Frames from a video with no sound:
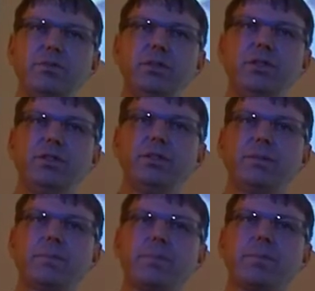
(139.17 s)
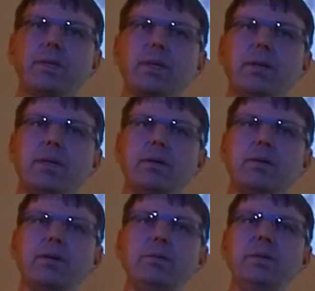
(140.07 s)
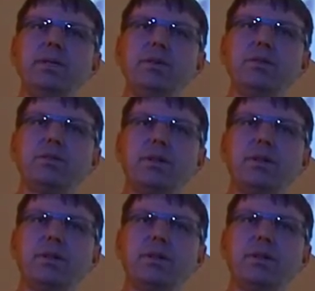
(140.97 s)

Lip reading: future? Could we use